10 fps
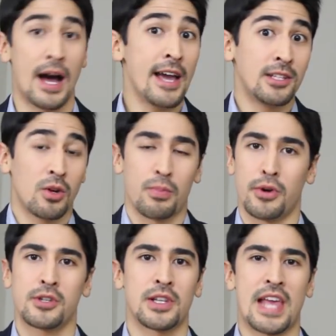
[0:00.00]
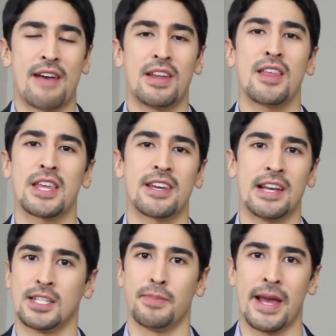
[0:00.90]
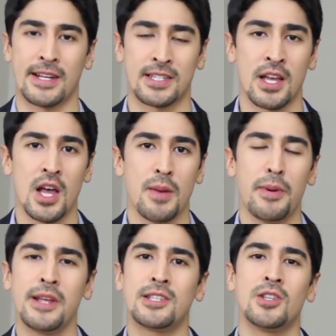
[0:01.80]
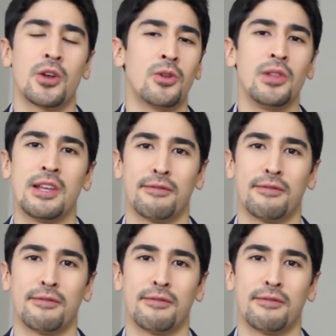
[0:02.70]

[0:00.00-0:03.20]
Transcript: I don't personally have anything against banks, but it's not only